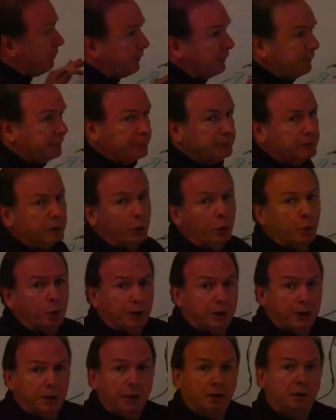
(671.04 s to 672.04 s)

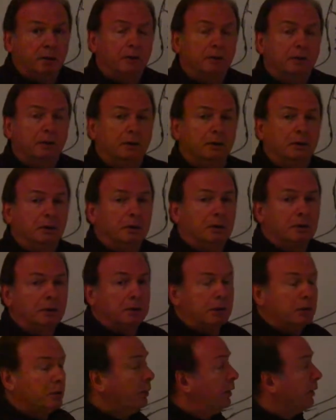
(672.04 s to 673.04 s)
fluid
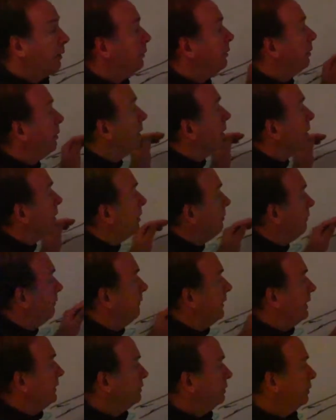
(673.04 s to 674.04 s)
going through the lymph
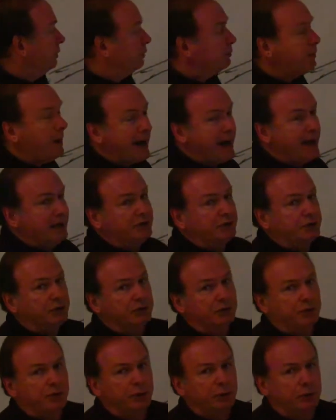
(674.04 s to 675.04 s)
vessels
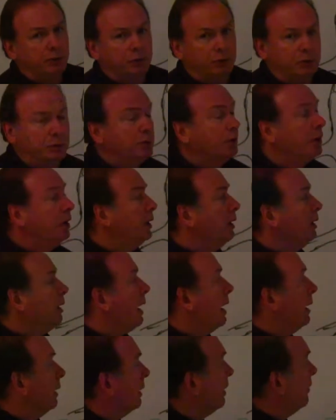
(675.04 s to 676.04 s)
passes through
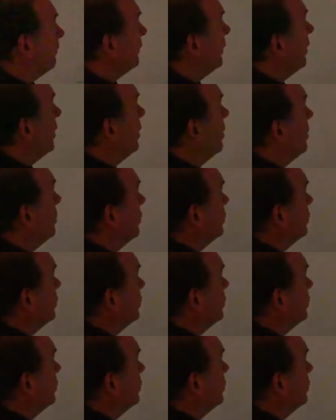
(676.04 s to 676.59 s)
a lymph node.